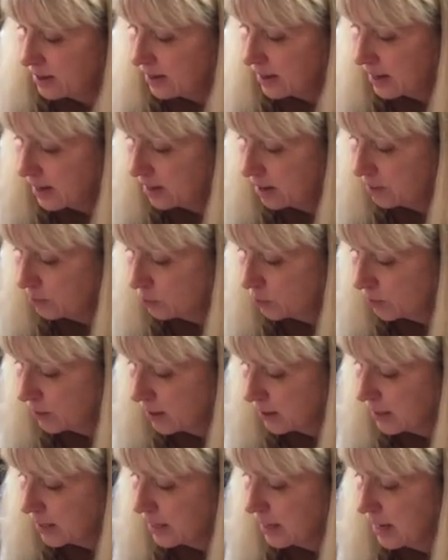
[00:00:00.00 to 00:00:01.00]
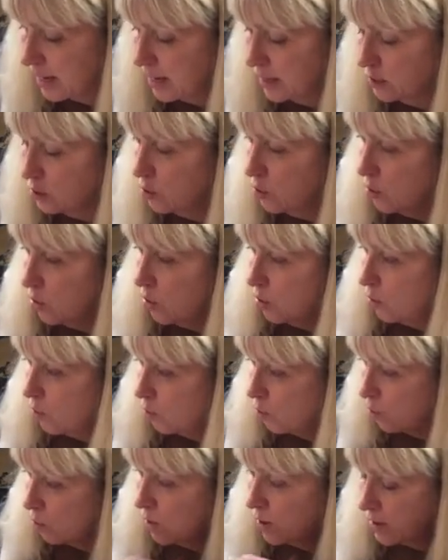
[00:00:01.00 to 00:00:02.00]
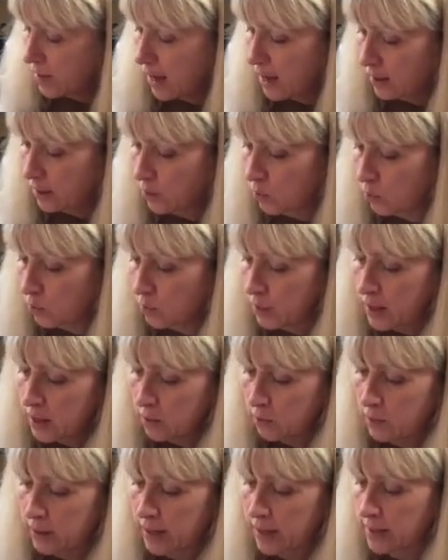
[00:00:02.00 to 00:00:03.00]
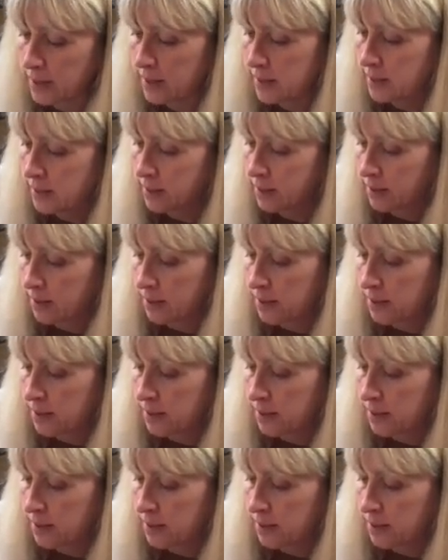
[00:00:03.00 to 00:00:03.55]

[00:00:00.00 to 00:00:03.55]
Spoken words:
And I'm trying to gauge where that little wheel is